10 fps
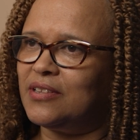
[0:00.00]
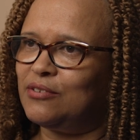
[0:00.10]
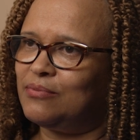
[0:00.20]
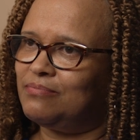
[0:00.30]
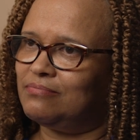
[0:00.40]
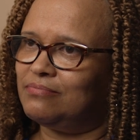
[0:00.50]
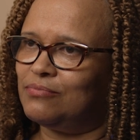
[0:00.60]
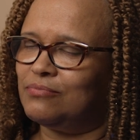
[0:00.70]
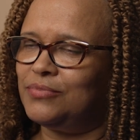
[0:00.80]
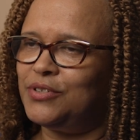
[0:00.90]
a little,
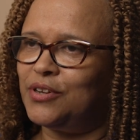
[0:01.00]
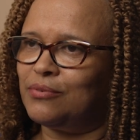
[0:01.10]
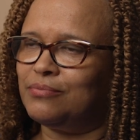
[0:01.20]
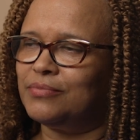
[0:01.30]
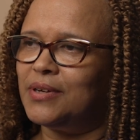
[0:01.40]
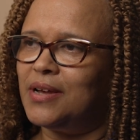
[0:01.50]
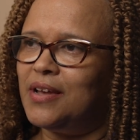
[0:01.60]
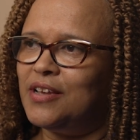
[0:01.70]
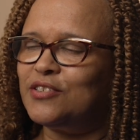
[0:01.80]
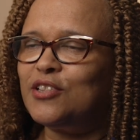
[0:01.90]
you know,
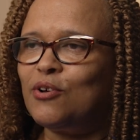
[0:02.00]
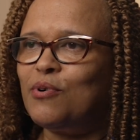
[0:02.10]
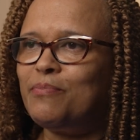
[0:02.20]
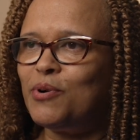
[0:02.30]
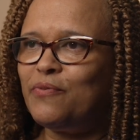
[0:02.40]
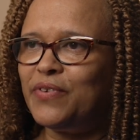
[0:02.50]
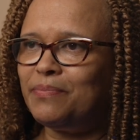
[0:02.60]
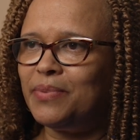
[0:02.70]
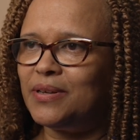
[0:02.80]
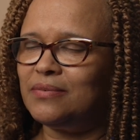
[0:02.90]
slower
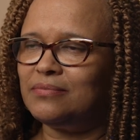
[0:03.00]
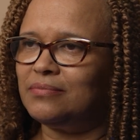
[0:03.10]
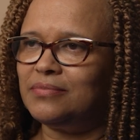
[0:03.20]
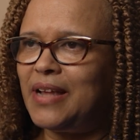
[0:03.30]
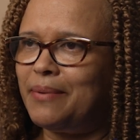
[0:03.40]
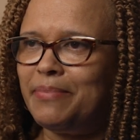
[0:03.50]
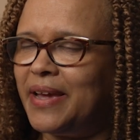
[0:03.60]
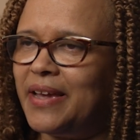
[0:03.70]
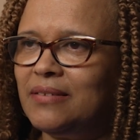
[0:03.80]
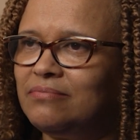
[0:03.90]
moving, but not
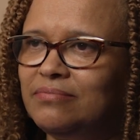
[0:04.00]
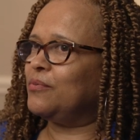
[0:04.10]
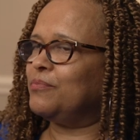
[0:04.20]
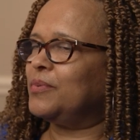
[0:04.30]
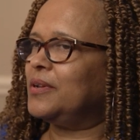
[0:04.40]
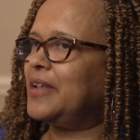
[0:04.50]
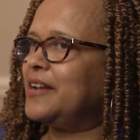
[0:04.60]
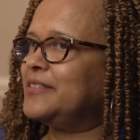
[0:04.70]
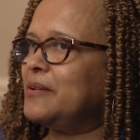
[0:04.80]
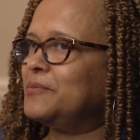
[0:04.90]
bad. A
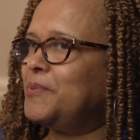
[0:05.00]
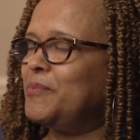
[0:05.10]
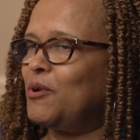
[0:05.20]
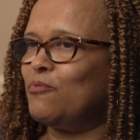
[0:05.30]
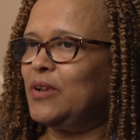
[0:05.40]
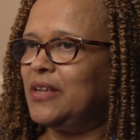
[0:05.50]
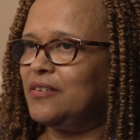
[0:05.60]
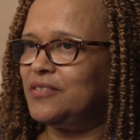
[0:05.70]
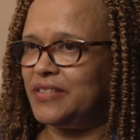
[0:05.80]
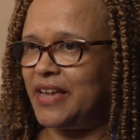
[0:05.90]
lot of times people don't really
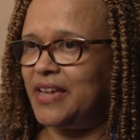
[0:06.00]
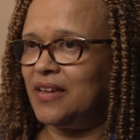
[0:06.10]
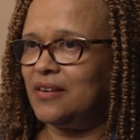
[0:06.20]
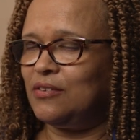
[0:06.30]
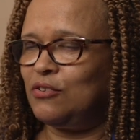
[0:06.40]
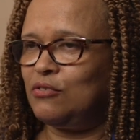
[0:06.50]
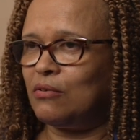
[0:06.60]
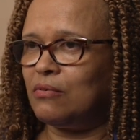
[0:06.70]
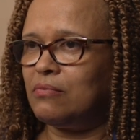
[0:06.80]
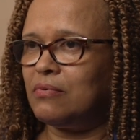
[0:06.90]
understand, you
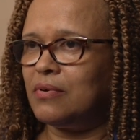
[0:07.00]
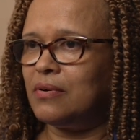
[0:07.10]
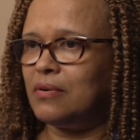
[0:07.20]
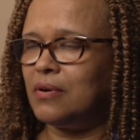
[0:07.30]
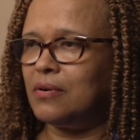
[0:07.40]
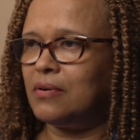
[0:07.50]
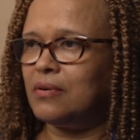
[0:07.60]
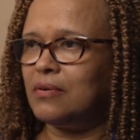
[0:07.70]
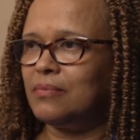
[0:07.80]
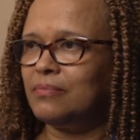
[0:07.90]
know,
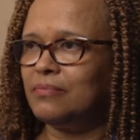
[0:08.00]
uh,